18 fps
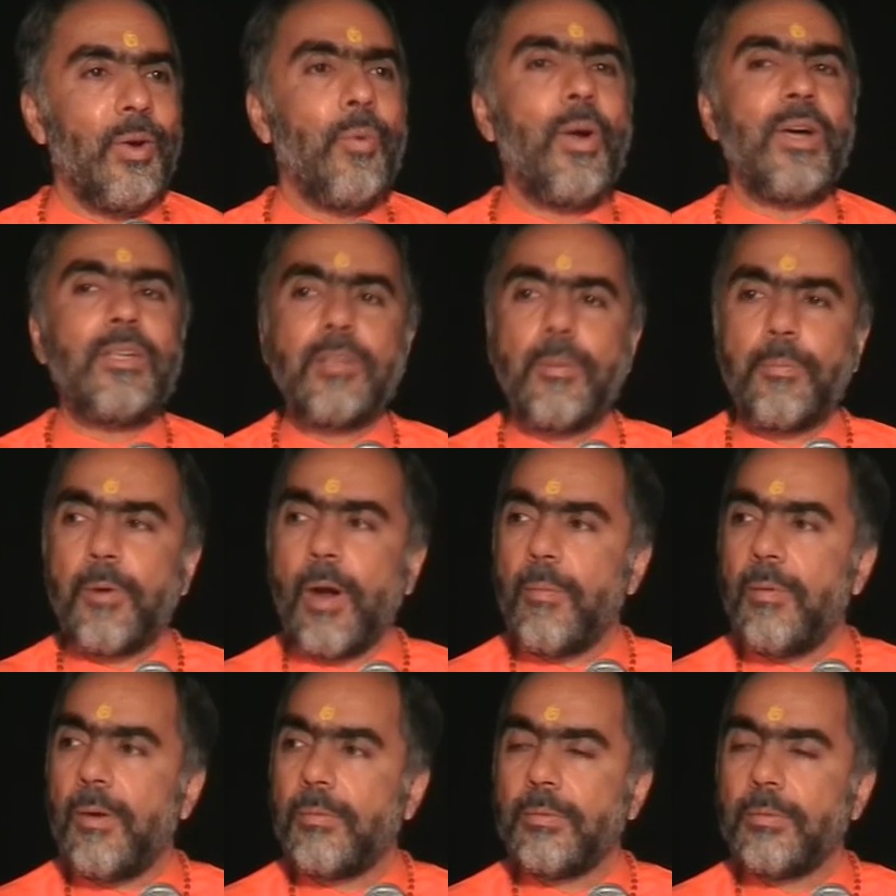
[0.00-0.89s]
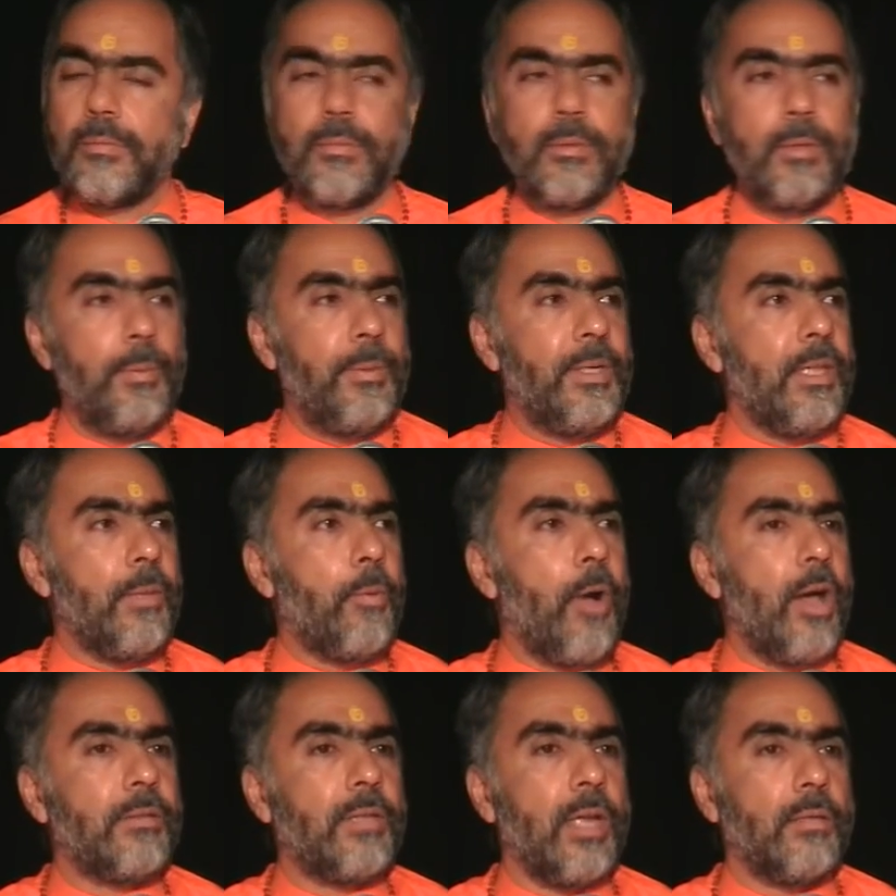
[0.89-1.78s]
What's the problem? Immediately the
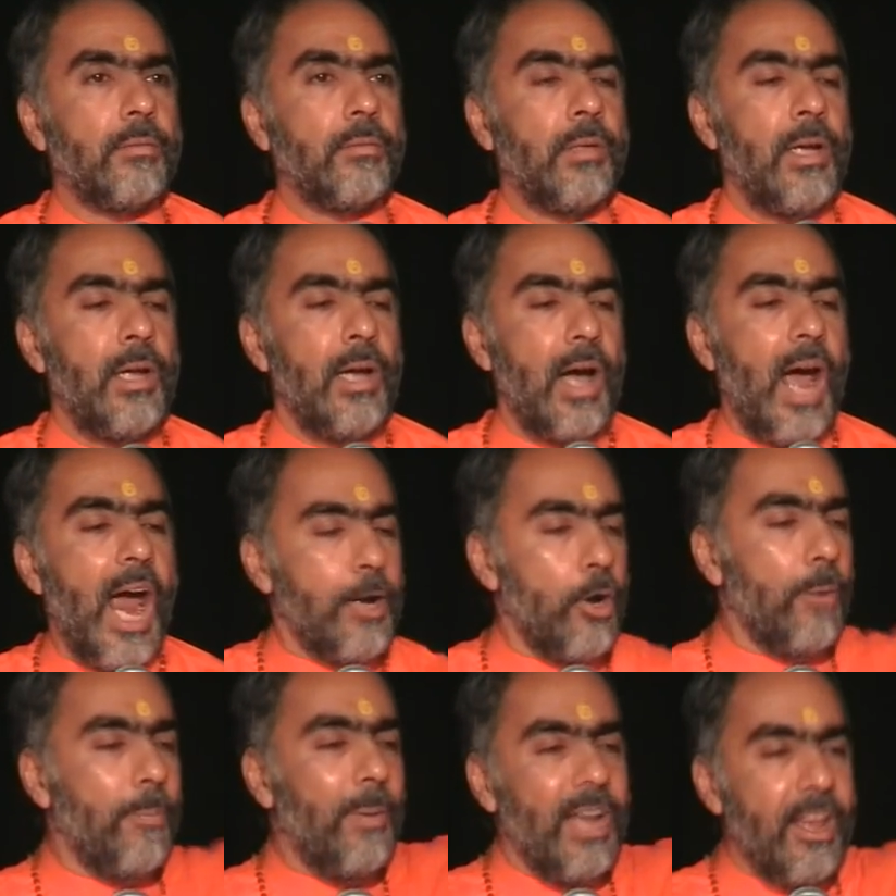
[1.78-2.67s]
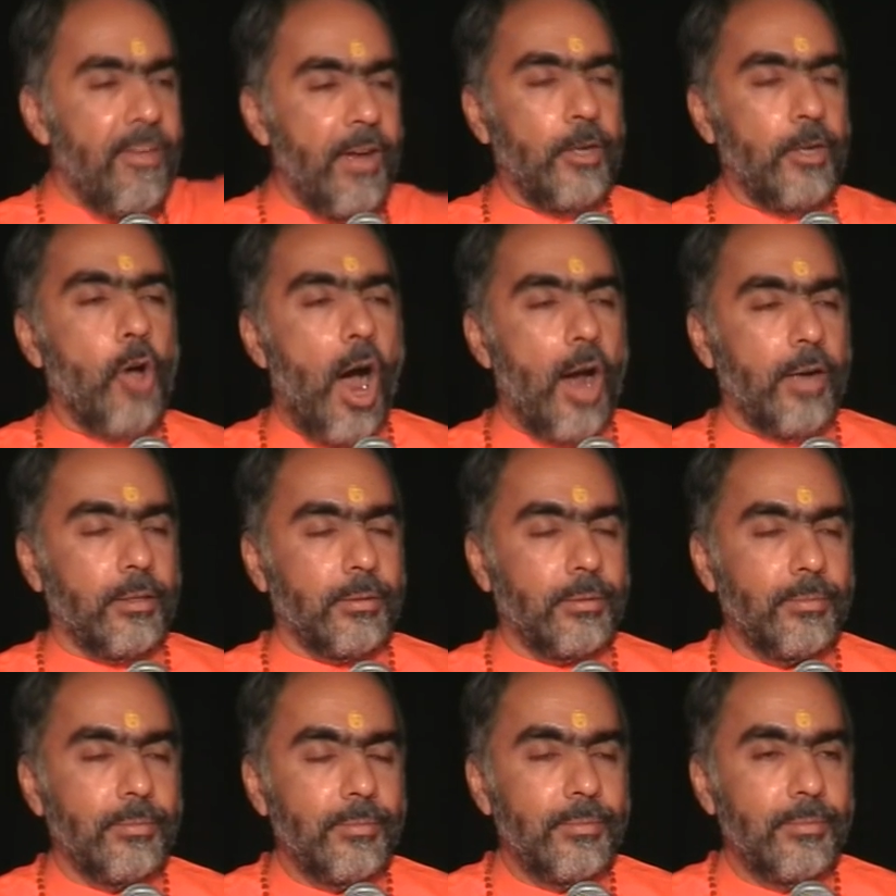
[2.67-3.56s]
boy said, I don't believe in God.